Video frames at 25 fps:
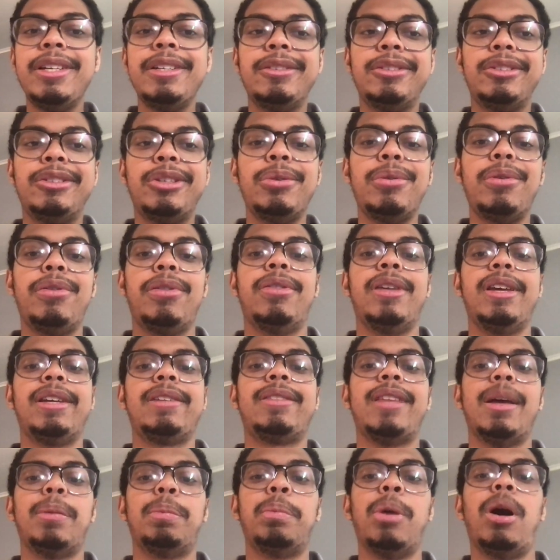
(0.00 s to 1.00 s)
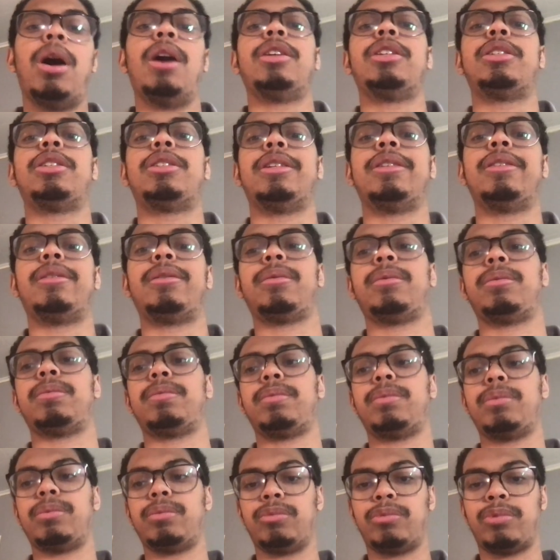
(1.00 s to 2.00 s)
do think that Boston
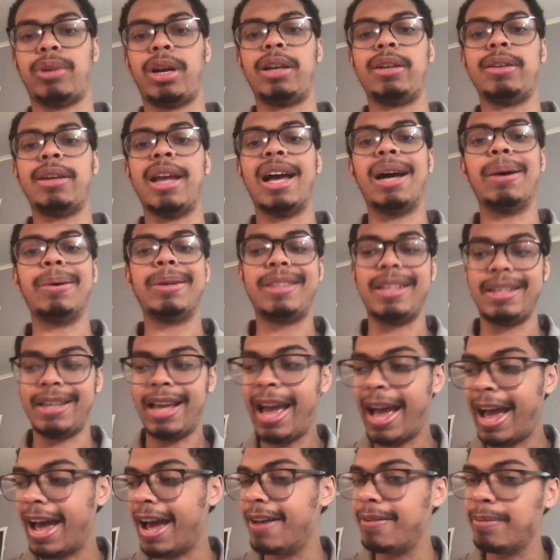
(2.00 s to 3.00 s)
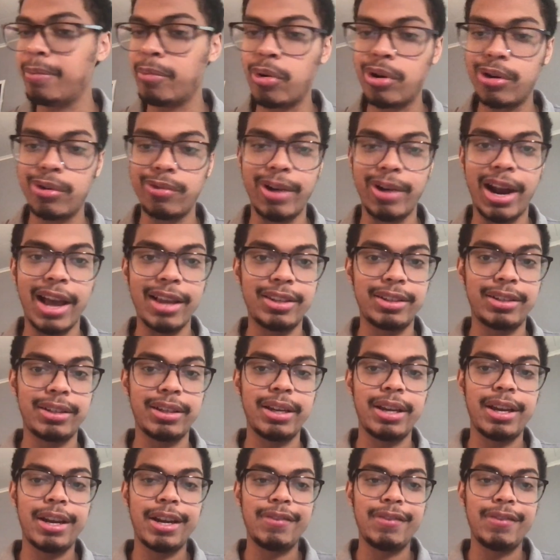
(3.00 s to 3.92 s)
right now they had more rest.